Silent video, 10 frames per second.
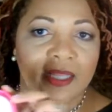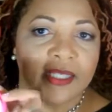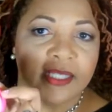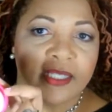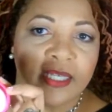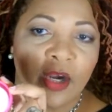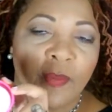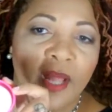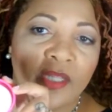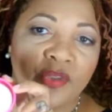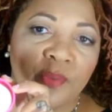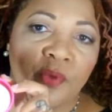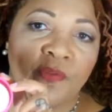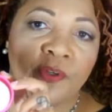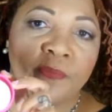This is nail polish
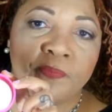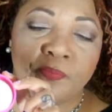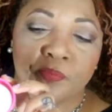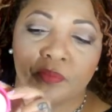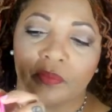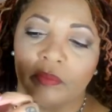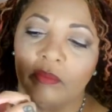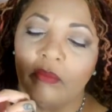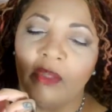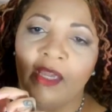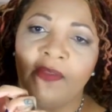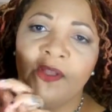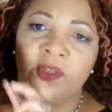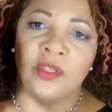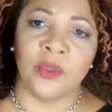remover. And
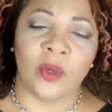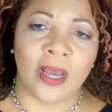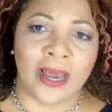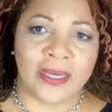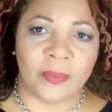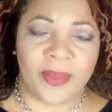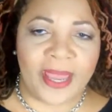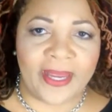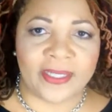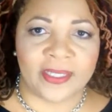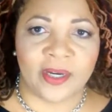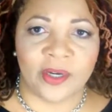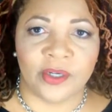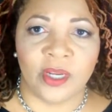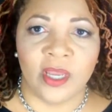these are little cotton pads that
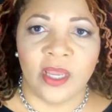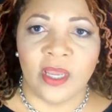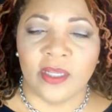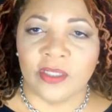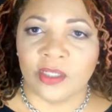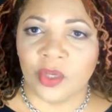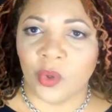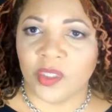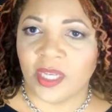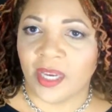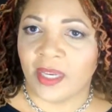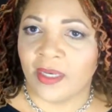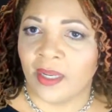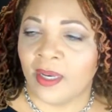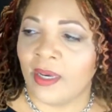are soaked
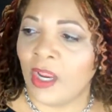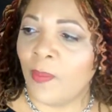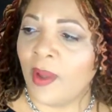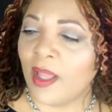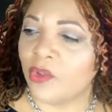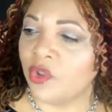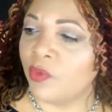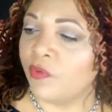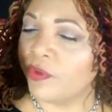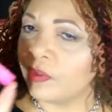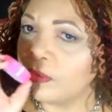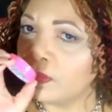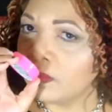in nail polish remover.